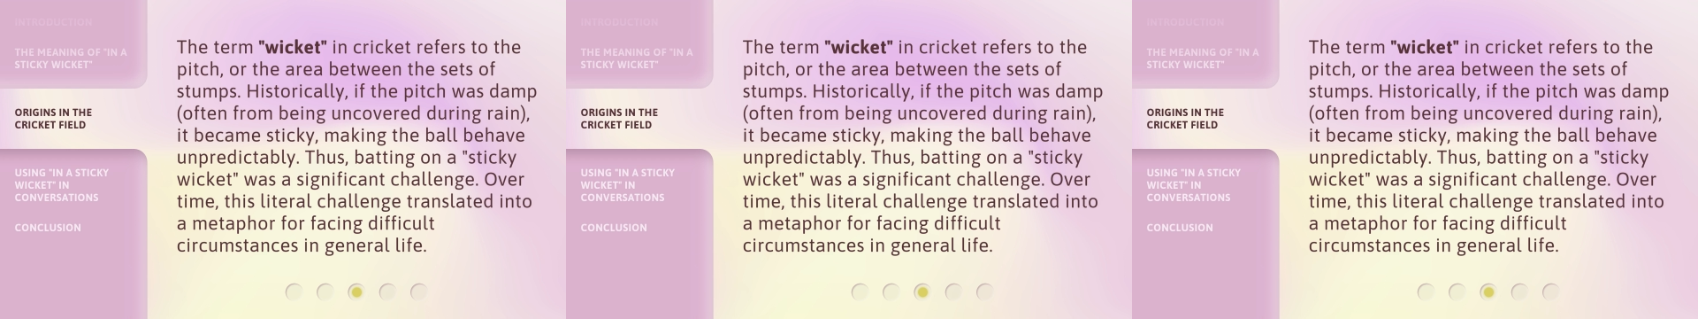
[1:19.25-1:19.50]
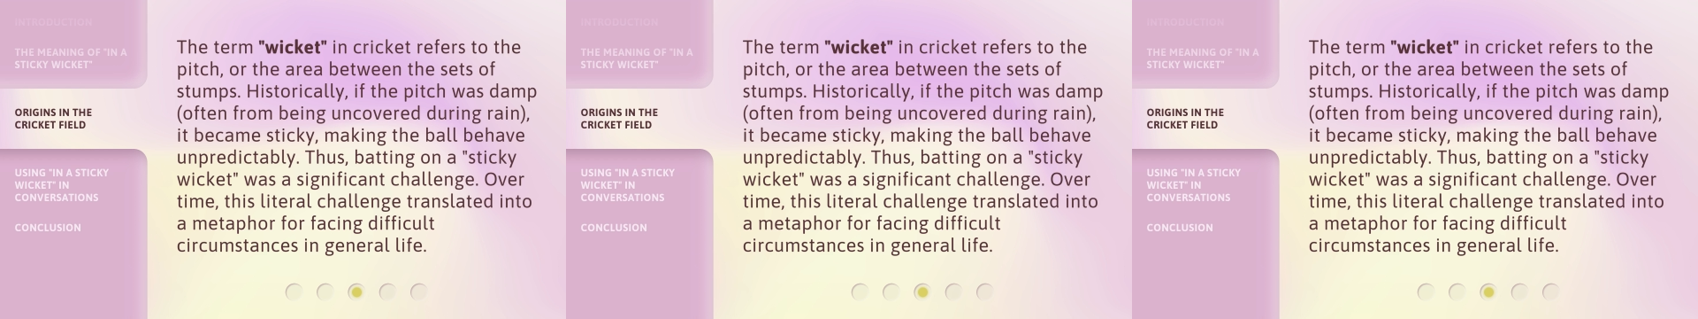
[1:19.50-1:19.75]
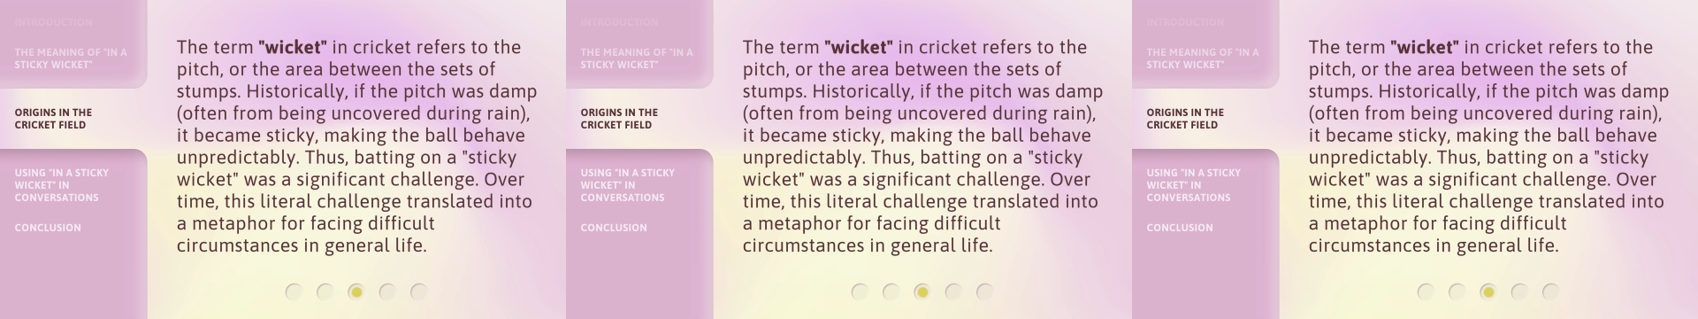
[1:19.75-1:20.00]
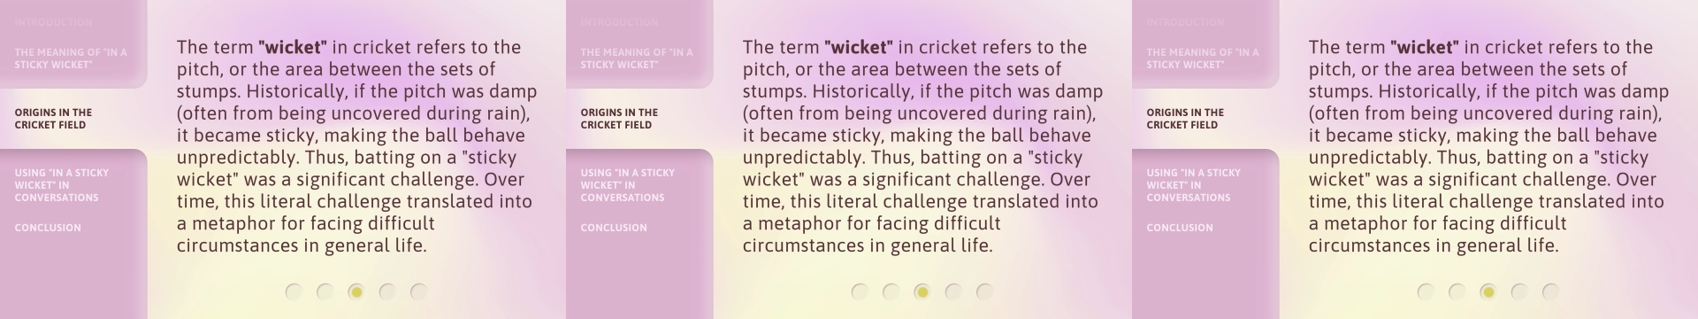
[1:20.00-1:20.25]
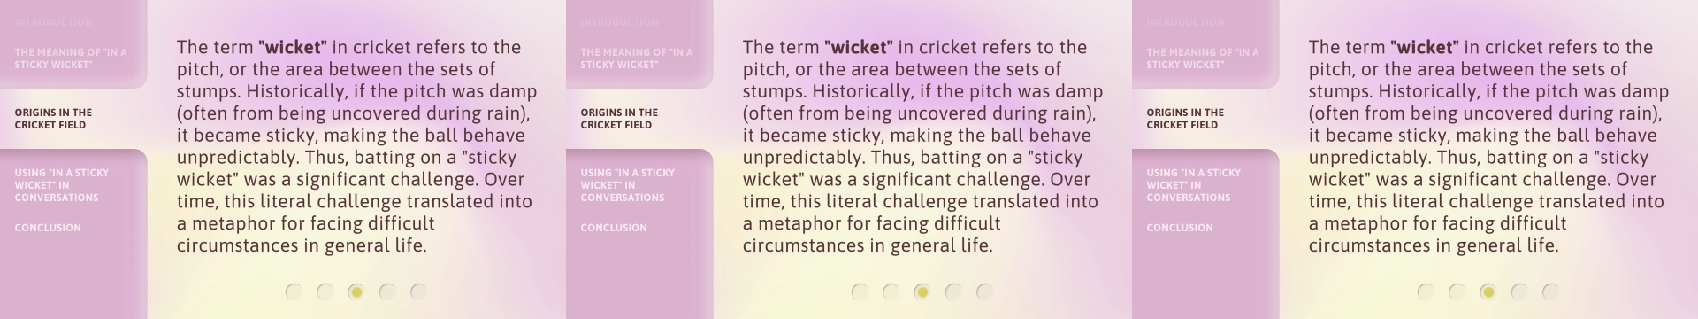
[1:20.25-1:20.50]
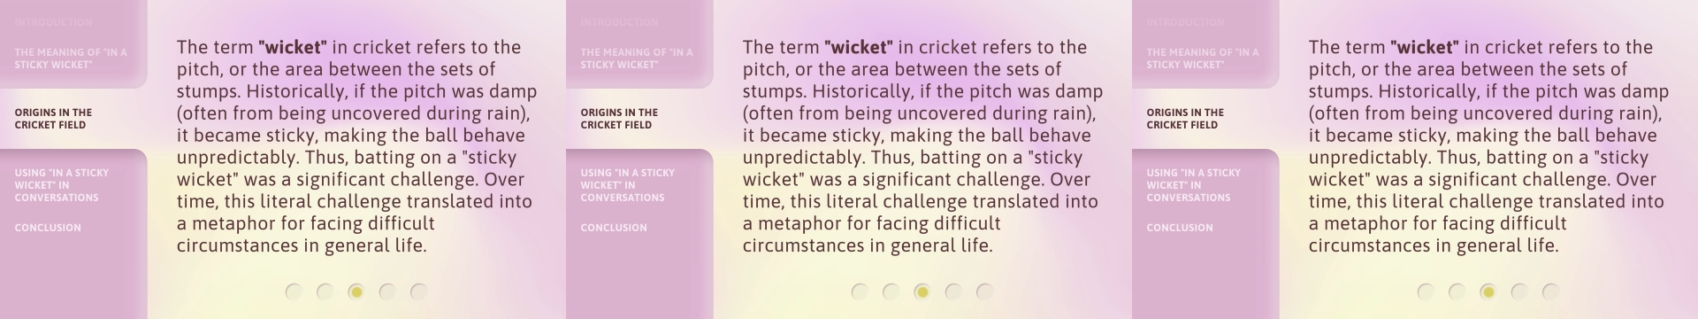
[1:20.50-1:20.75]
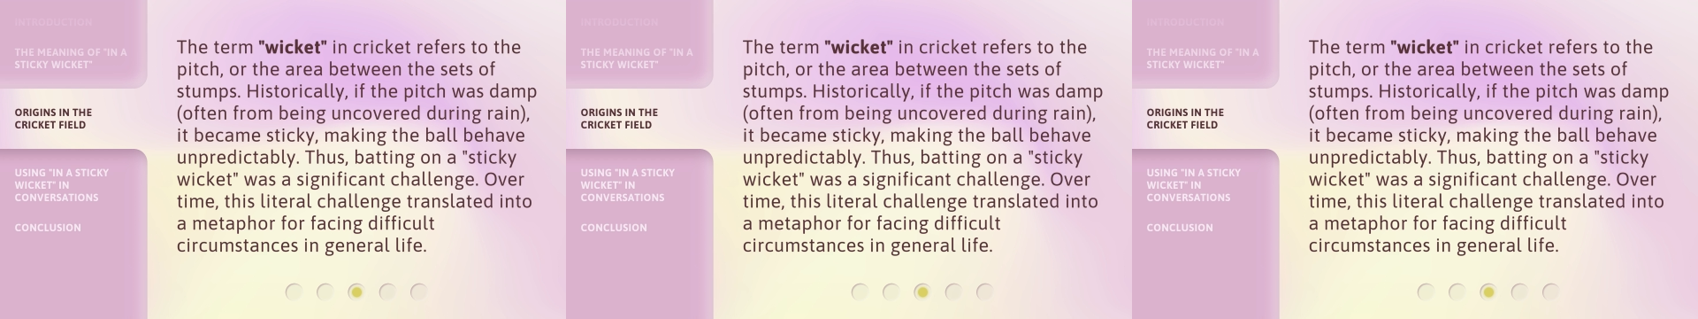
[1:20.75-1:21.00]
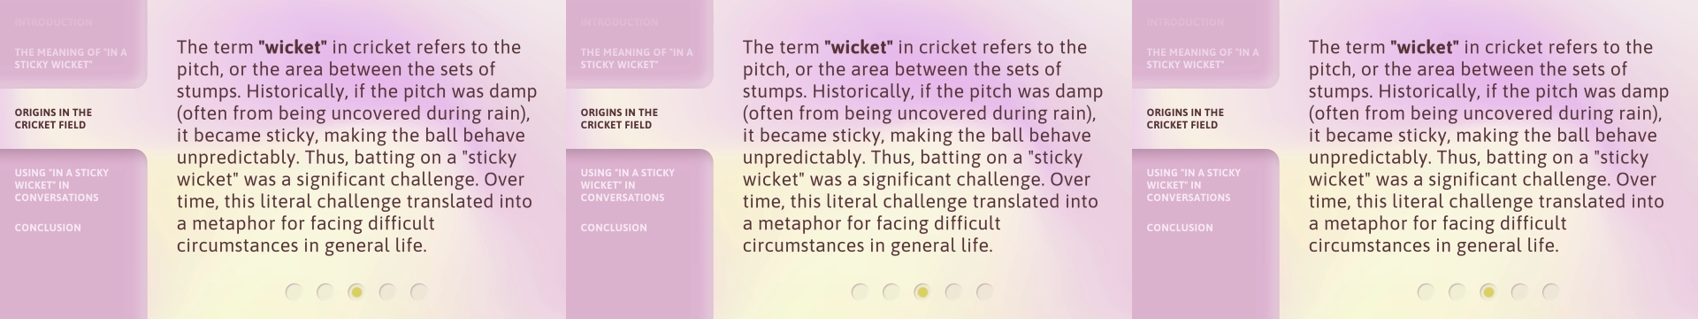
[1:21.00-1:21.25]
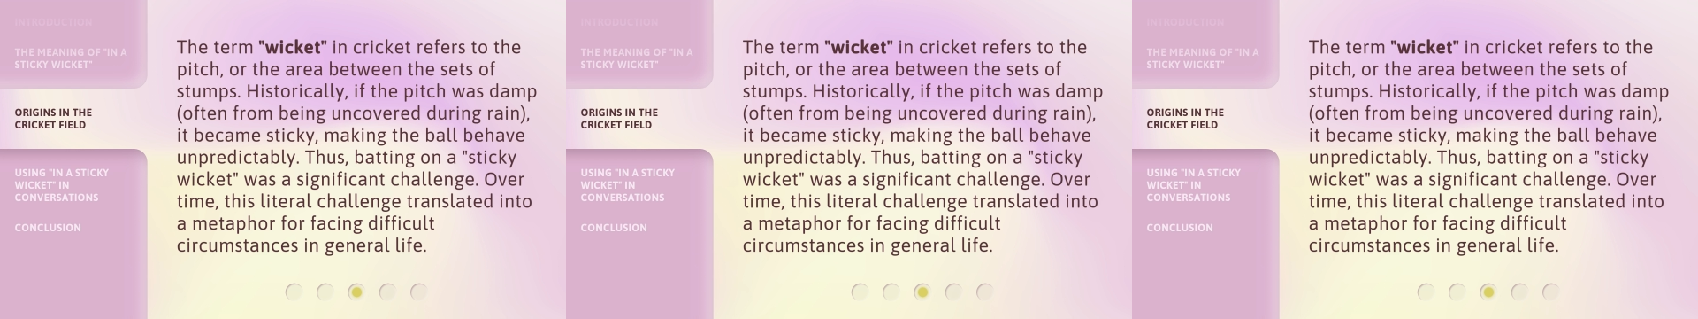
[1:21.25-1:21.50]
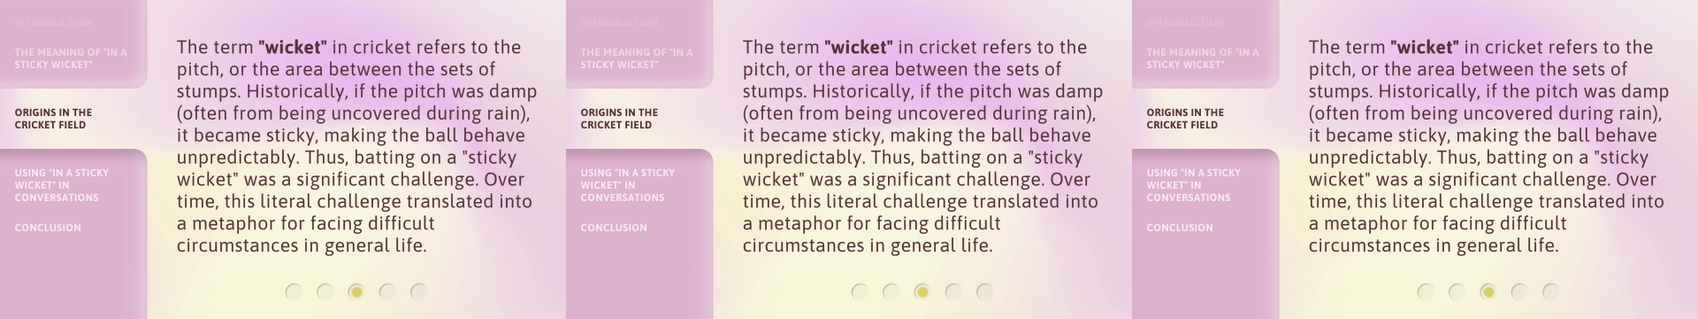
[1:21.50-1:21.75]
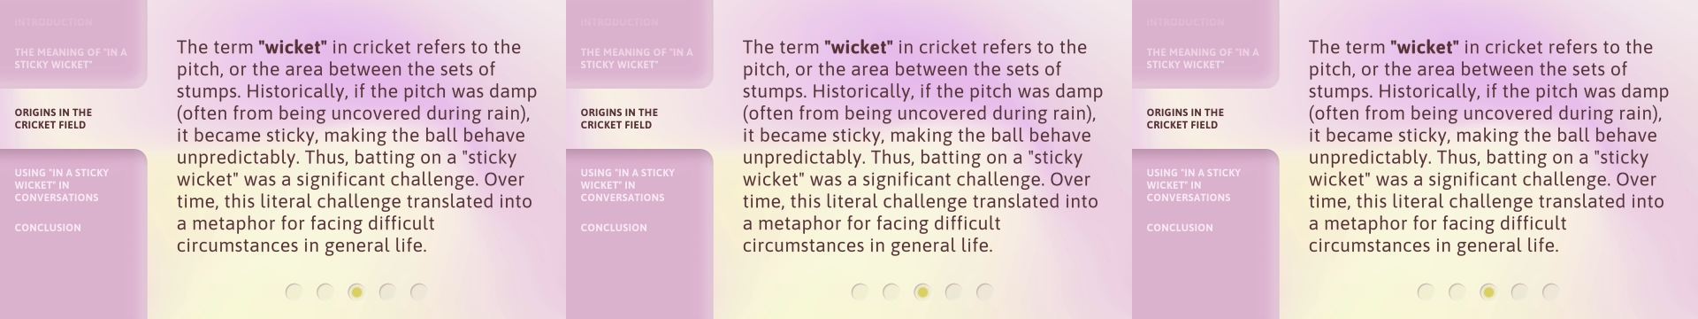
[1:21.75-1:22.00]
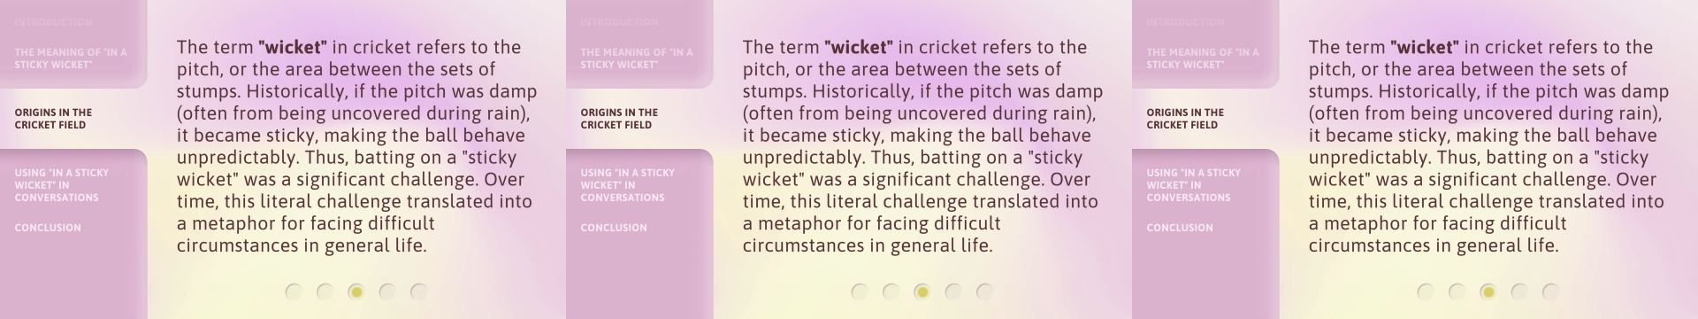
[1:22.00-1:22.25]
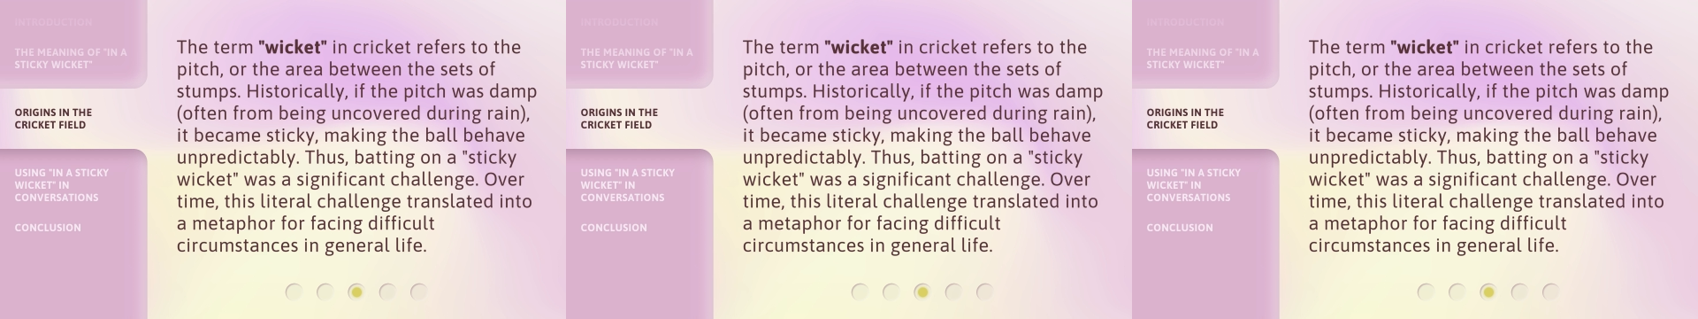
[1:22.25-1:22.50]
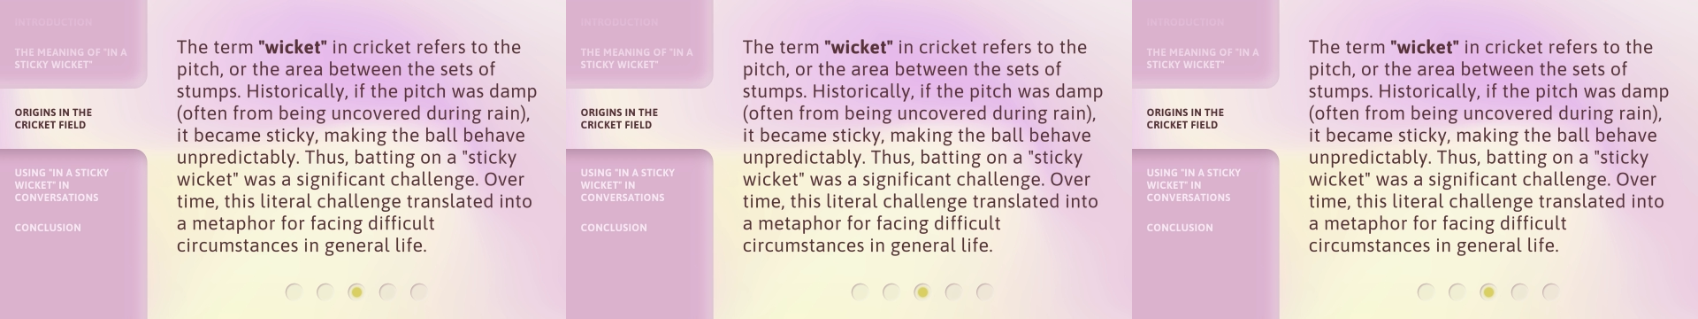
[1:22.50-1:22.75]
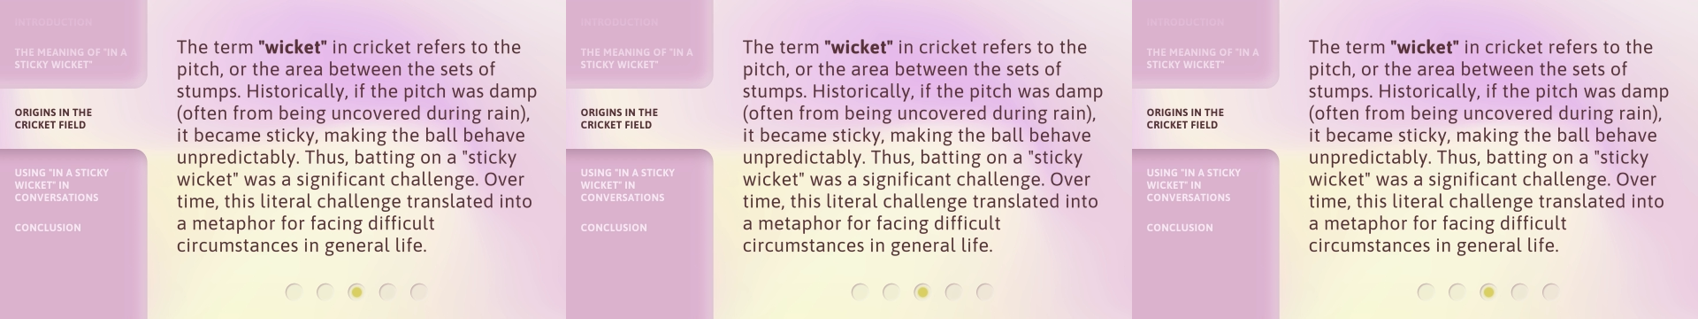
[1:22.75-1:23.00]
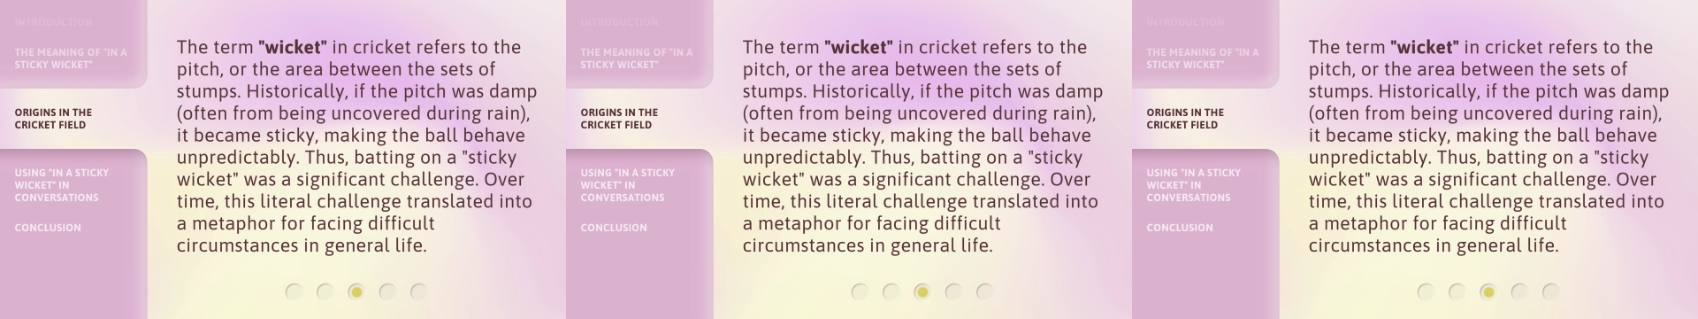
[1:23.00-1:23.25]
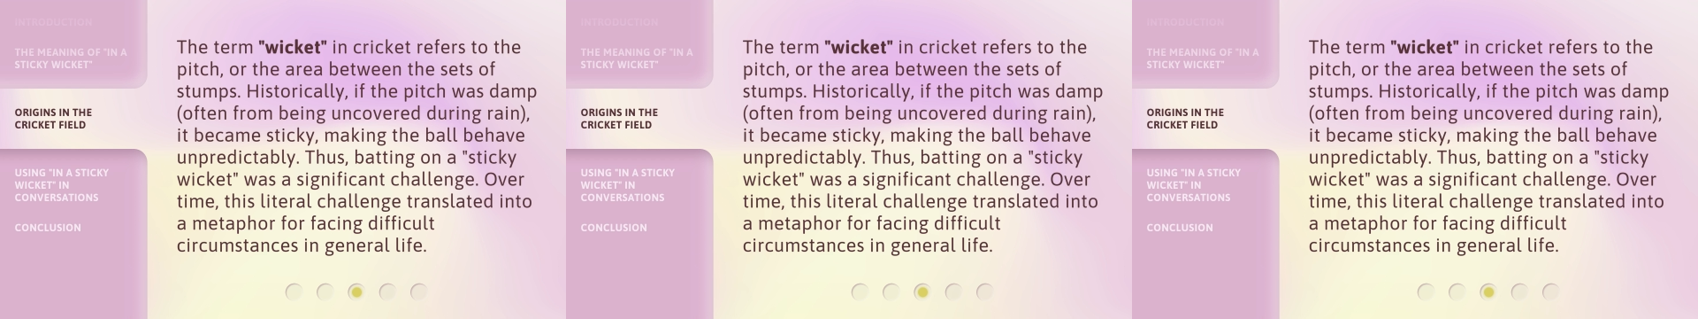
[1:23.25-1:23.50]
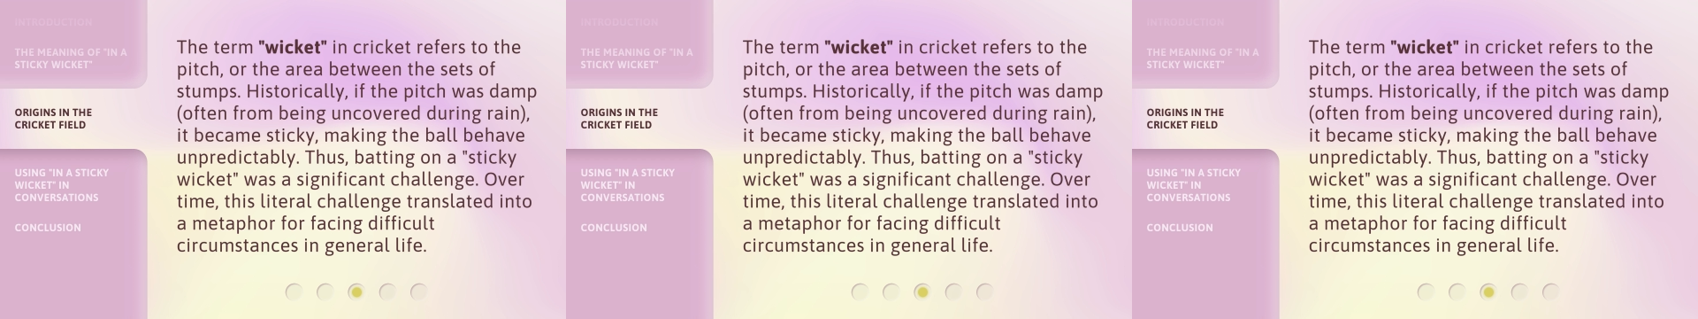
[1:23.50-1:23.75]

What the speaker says: Nobody's mouth can be seen.